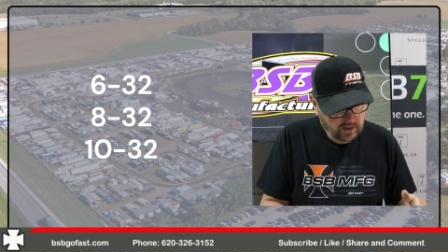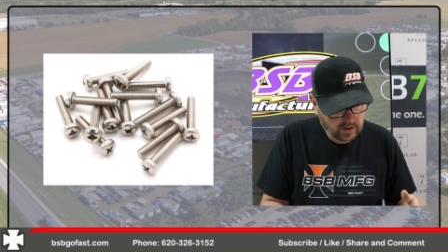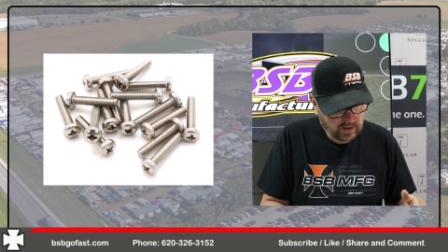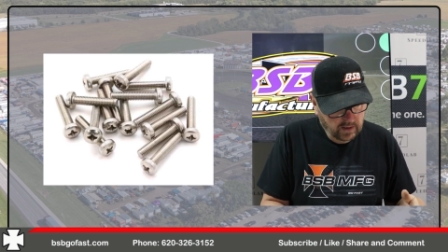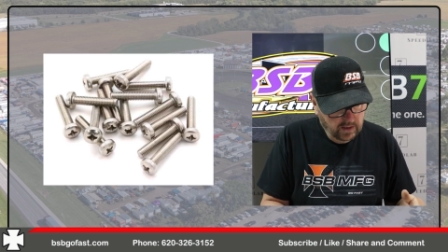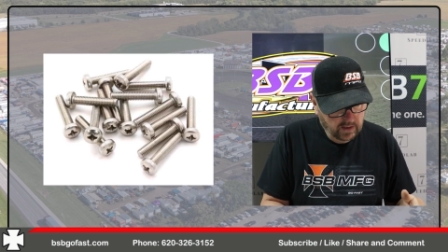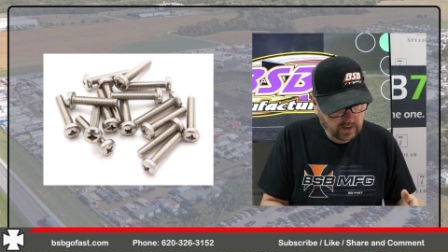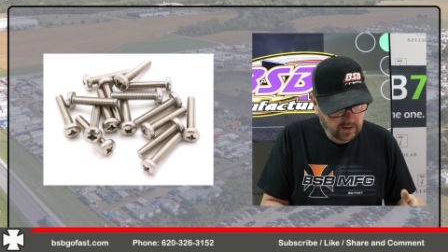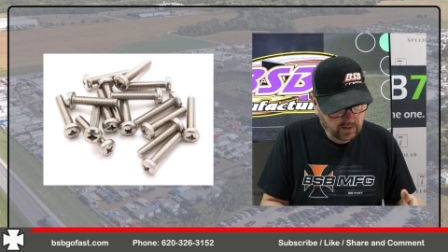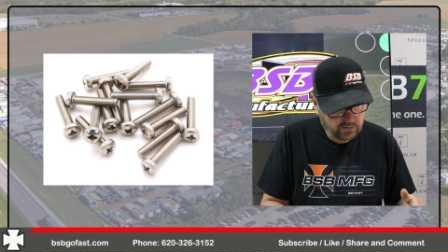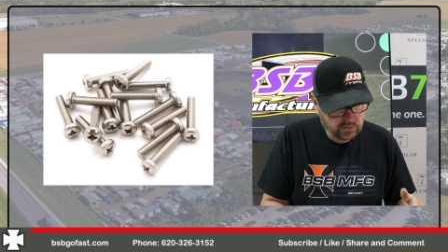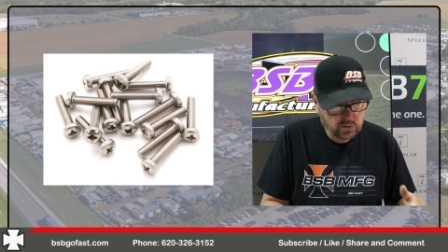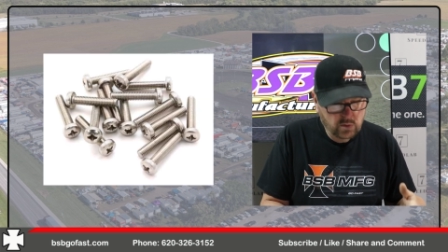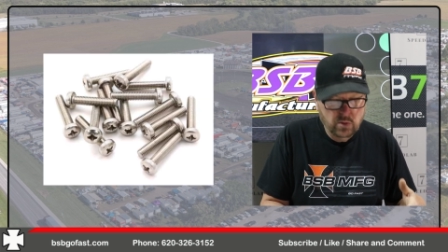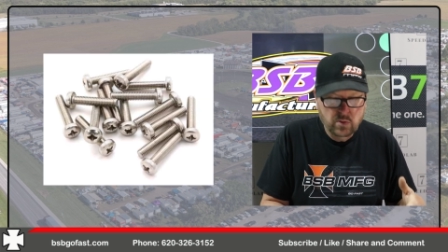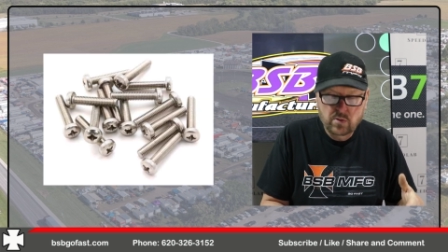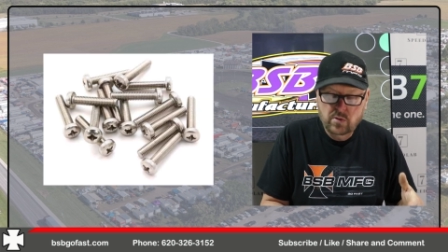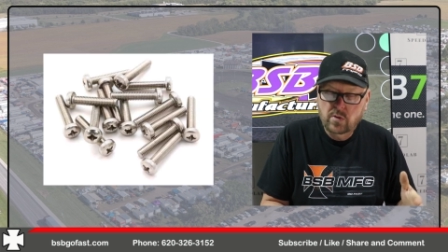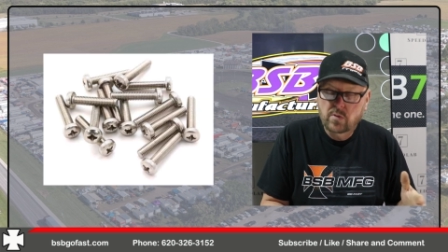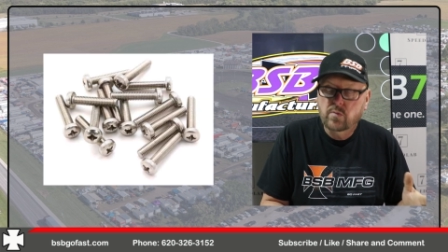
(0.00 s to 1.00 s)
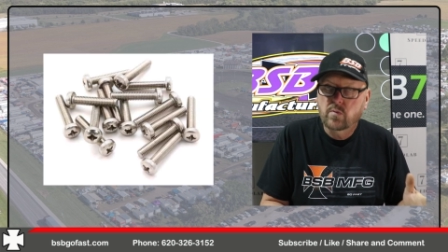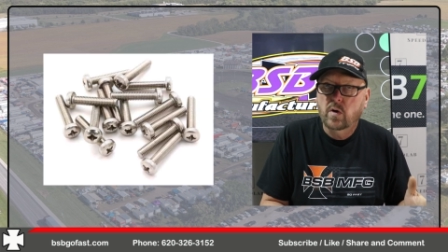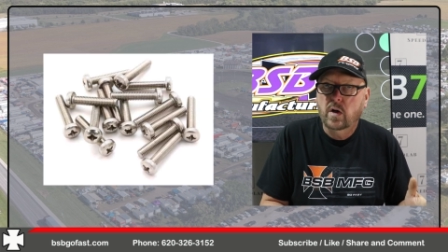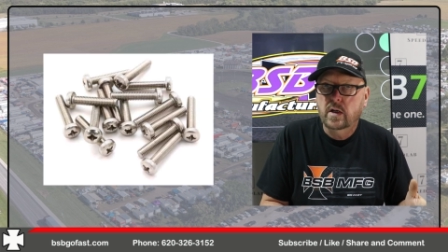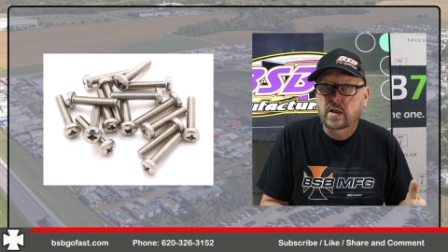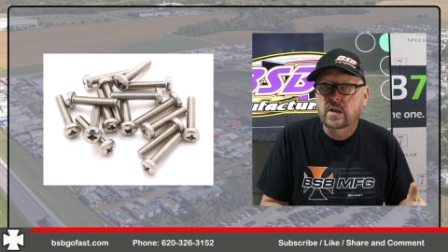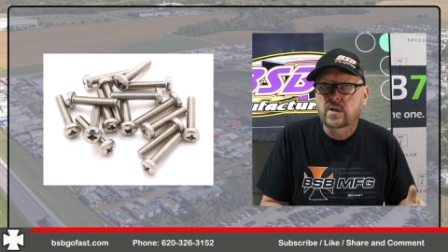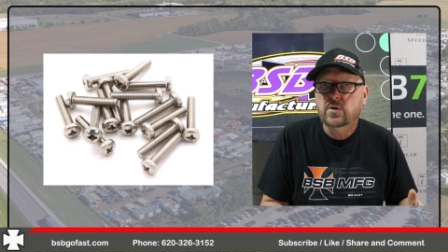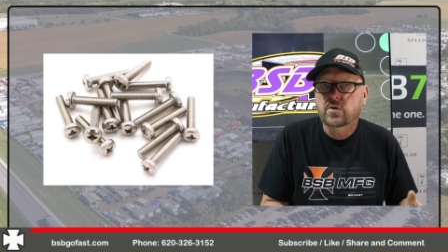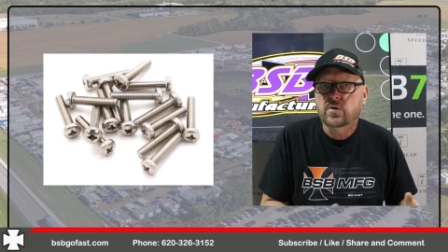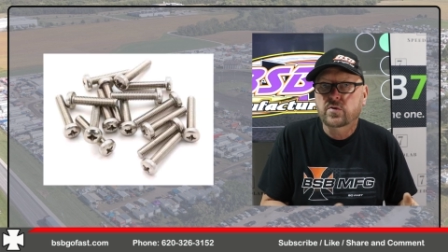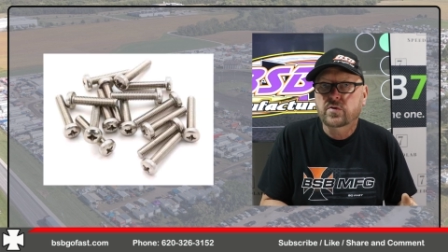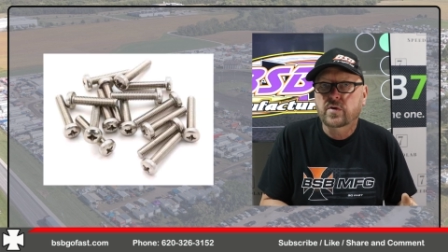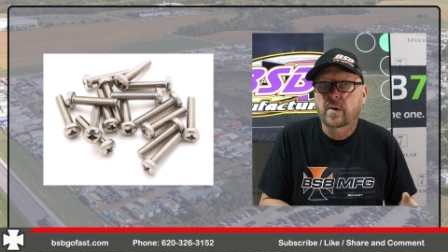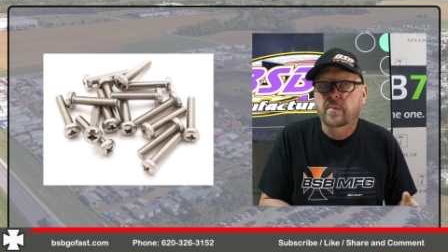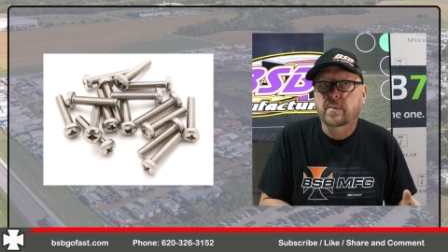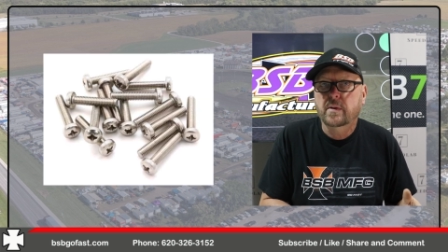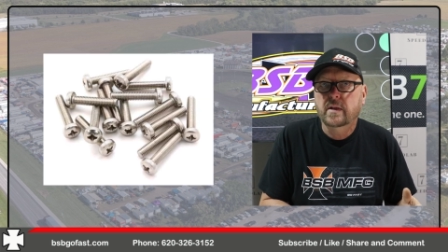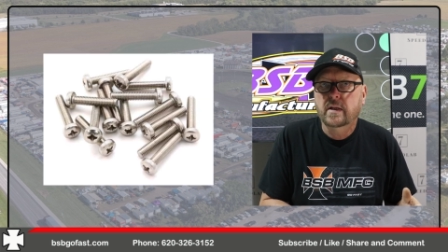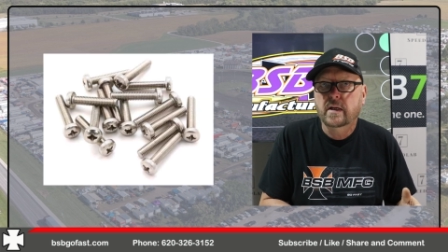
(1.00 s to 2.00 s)
Uh, you can run into
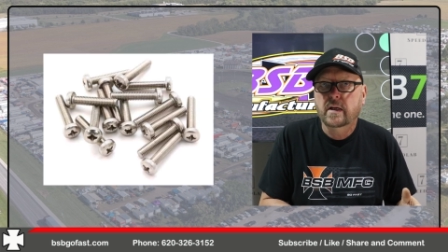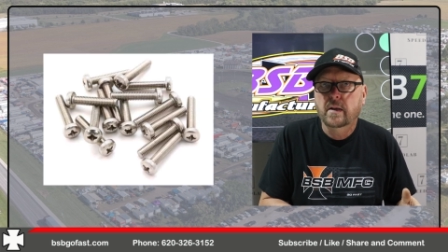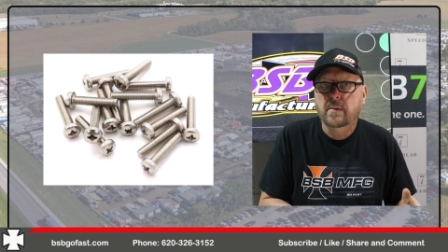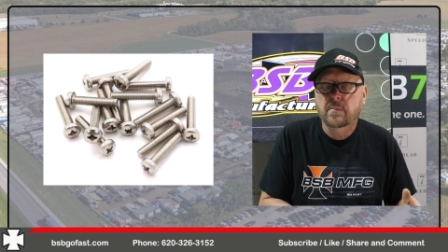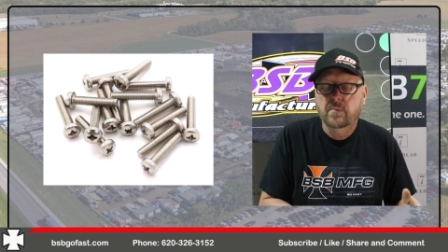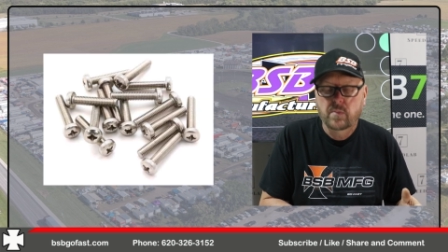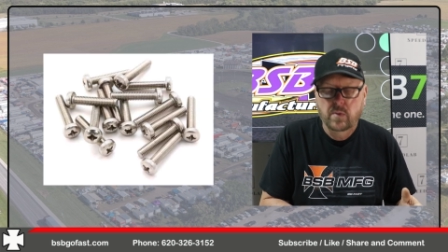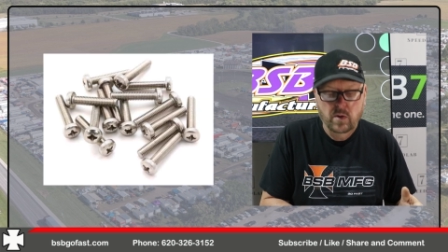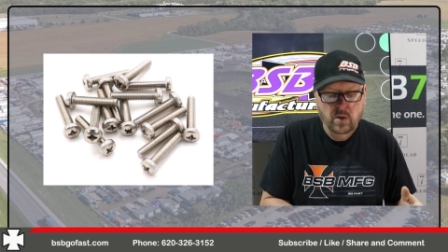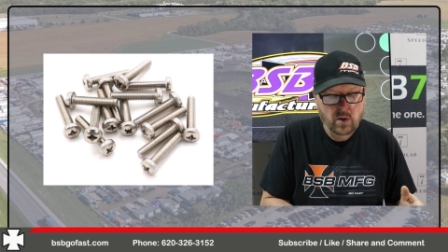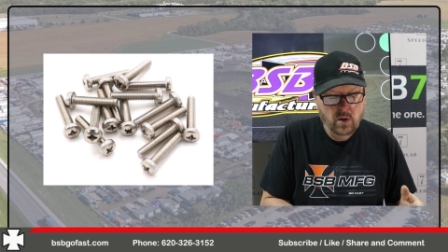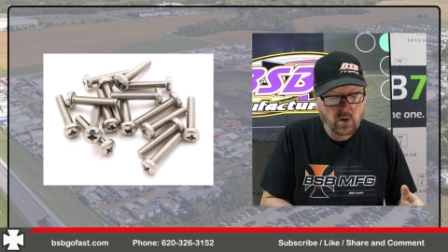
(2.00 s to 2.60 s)
some of them